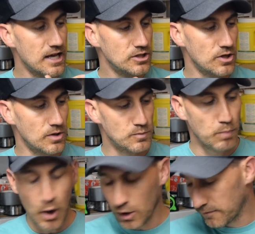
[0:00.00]
So it's
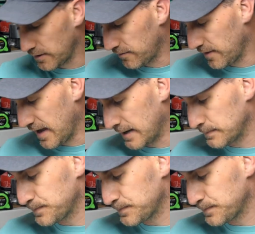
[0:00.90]
perfect for that.